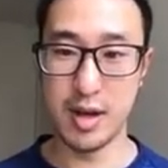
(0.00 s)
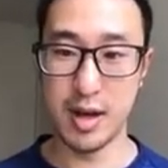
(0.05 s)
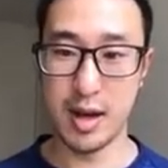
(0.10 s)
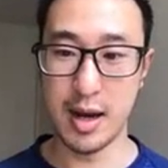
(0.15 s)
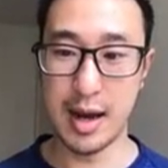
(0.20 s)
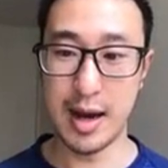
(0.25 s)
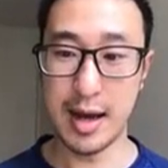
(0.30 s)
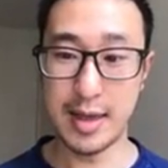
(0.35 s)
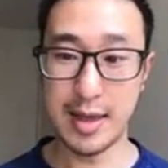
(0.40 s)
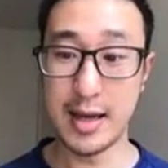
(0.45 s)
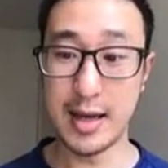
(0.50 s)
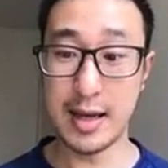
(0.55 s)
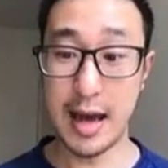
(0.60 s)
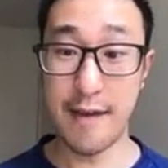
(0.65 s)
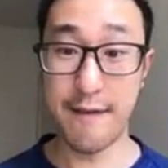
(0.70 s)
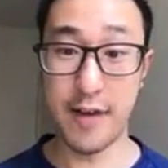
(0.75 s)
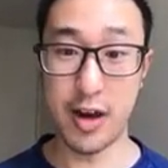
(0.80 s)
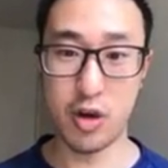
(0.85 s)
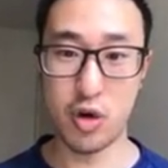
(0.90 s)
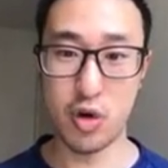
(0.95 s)
And I think
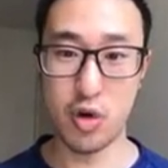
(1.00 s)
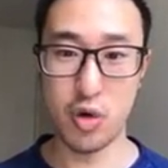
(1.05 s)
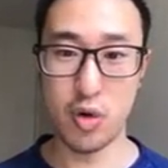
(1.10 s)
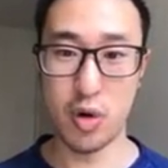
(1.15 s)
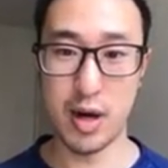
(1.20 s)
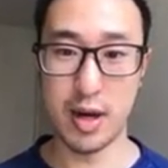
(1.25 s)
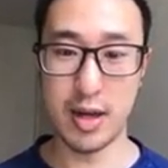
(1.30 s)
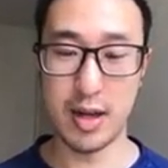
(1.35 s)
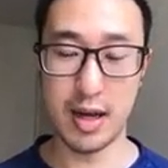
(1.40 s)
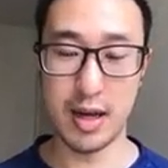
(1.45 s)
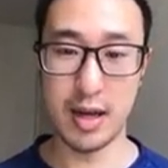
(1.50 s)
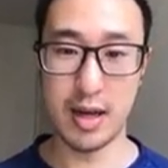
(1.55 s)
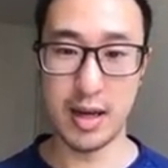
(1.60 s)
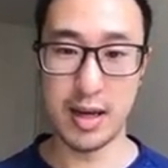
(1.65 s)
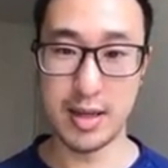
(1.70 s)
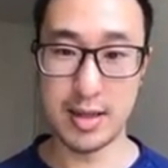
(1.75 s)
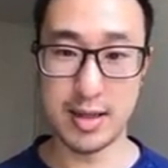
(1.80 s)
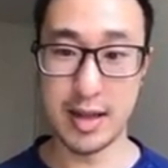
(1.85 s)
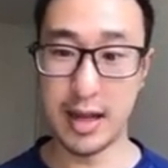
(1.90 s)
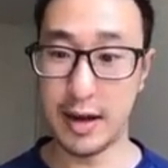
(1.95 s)
FAQ
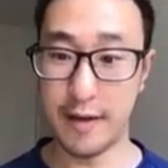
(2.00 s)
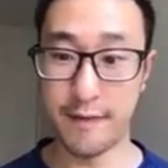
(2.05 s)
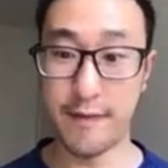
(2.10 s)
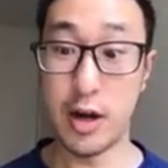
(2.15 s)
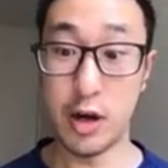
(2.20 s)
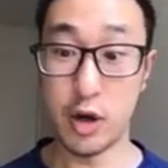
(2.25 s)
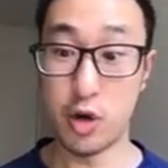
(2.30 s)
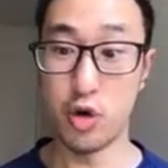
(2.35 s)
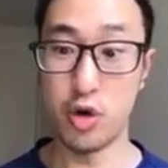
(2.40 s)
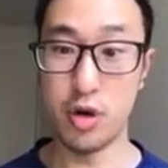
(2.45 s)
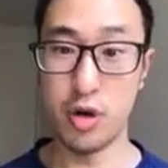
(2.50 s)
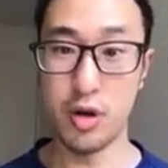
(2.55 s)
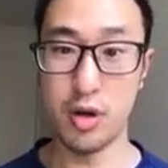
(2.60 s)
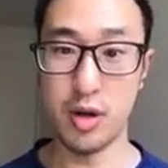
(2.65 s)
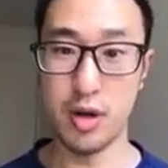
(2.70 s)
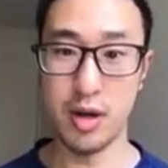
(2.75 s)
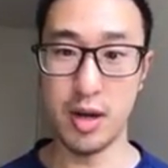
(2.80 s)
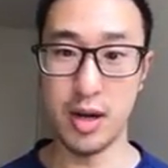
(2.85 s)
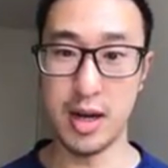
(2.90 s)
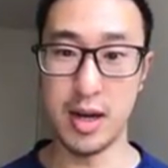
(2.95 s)
is like very good
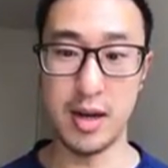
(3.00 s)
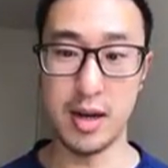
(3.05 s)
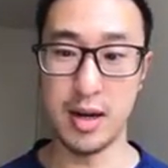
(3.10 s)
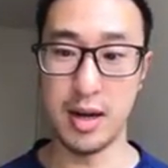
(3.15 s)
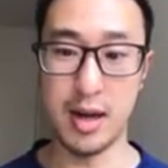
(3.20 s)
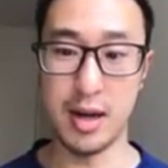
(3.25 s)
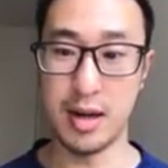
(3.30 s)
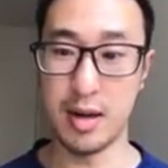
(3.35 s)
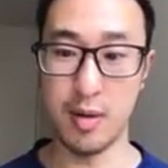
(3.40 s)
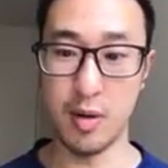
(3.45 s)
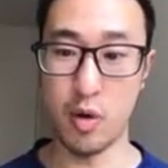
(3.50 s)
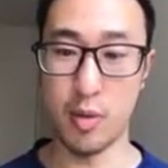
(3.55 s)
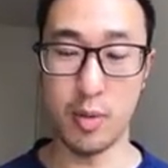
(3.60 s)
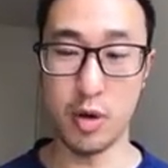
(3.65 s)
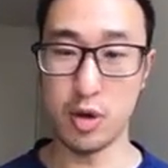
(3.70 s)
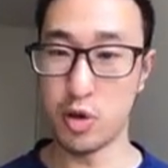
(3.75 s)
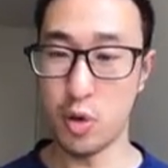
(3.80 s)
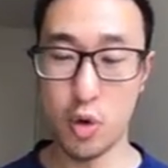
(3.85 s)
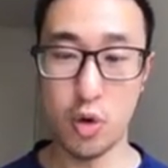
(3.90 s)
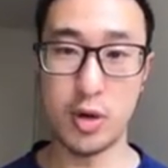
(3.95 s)
in
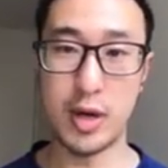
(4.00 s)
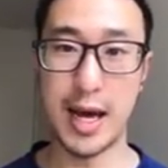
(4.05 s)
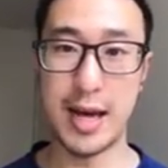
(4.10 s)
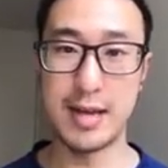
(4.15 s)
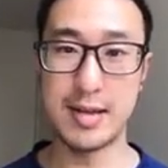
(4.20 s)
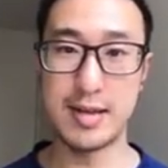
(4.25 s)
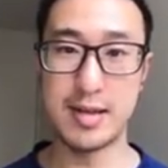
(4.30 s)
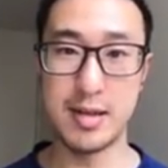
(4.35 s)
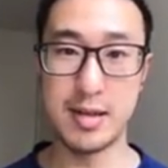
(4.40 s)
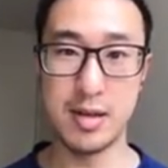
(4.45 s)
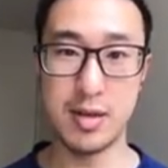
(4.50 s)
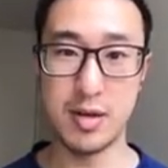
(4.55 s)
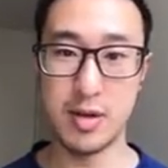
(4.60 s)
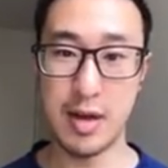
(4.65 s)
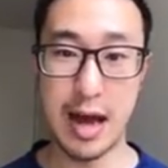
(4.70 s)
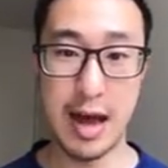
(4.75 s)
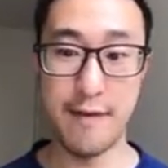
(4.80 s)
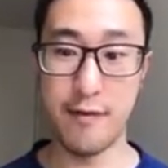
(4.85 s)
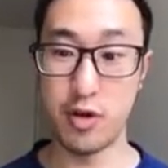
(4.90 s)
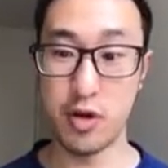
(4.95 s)
almost all cases to
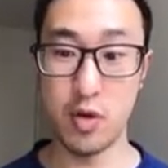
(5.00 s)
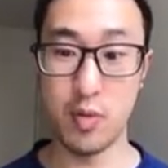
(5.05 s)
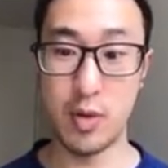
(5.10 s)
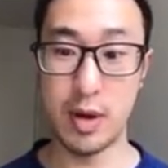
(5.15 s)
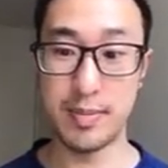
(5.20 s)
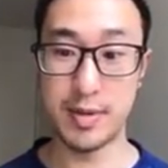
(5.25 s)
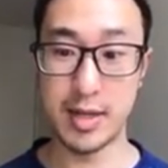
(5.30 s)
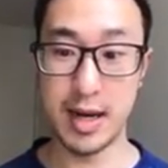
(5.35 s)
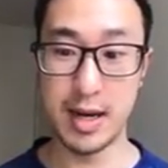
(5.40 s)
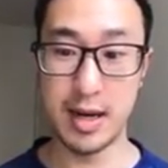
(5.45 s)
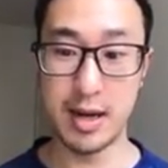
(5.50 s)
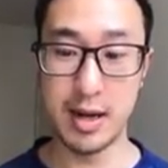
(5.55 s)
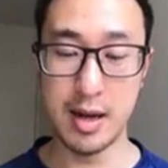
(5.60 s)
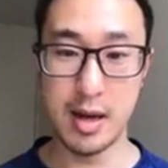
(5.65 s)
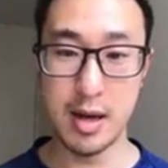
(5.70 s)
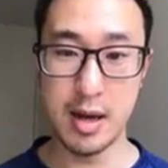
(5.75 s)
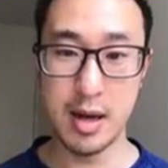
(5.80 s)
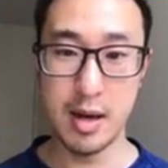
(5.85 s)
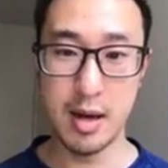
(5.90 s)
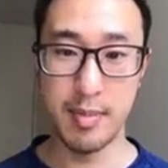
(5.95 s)
have on your website,
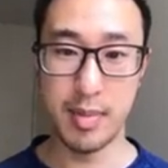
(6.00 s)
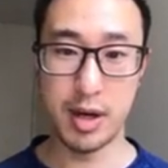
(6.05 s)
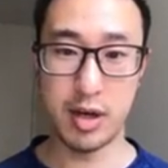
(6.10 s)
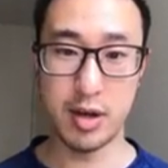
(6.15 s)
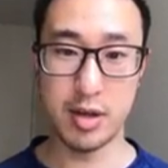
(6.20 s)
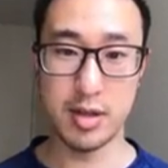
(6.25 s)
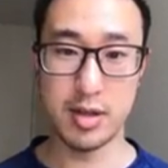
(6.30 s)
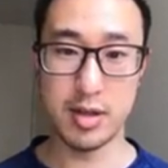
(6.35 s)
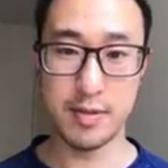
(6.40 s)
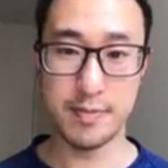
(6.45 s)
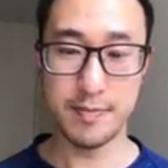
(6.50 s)
because